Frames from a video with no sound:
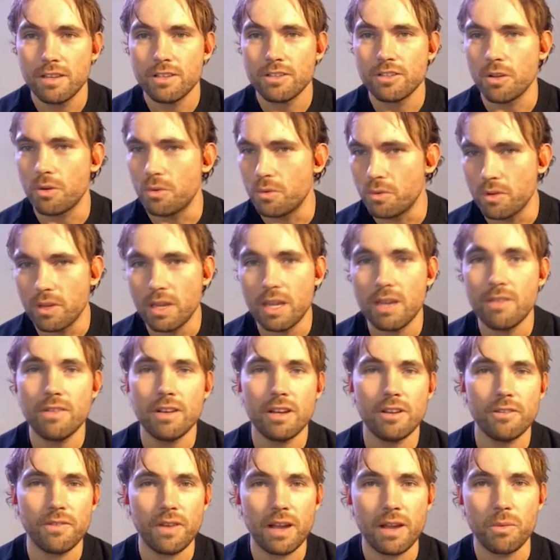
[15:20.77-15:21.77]
So
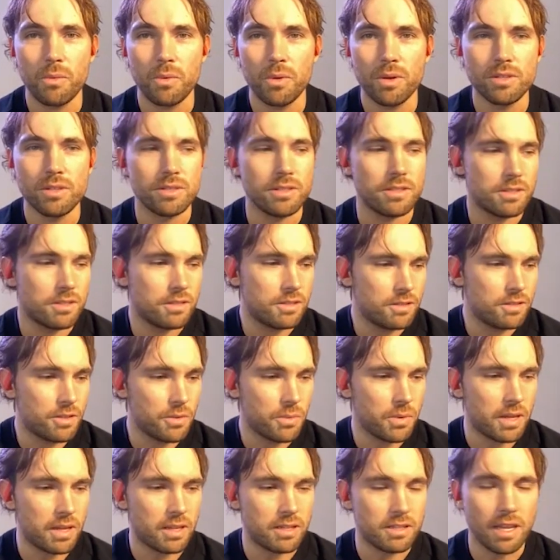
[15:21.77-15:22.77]
even if I was
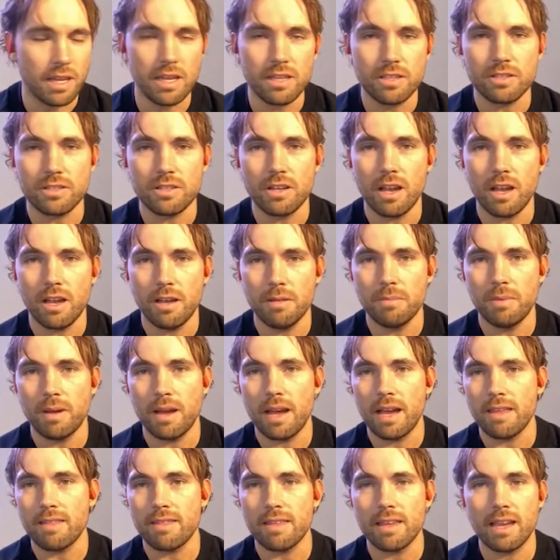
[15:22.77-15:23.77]
doing a desk job,
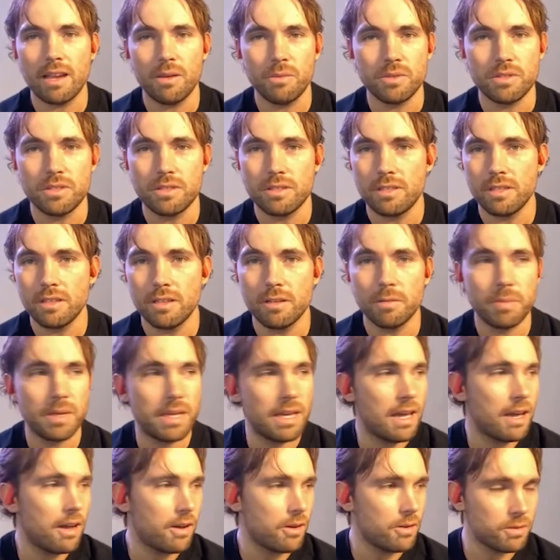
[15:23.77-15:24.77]
I think I would still
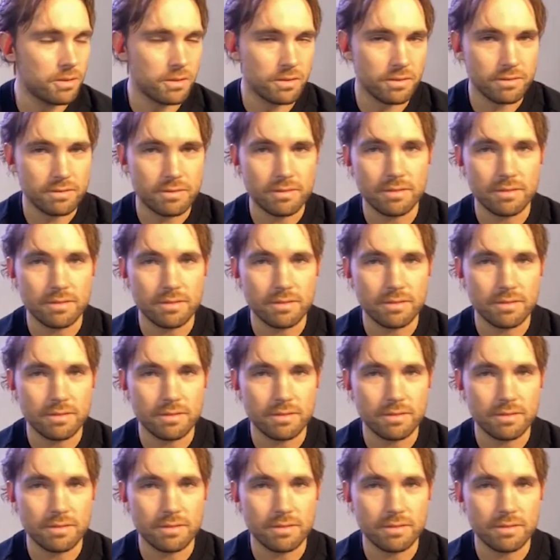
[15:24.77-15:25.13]
be out,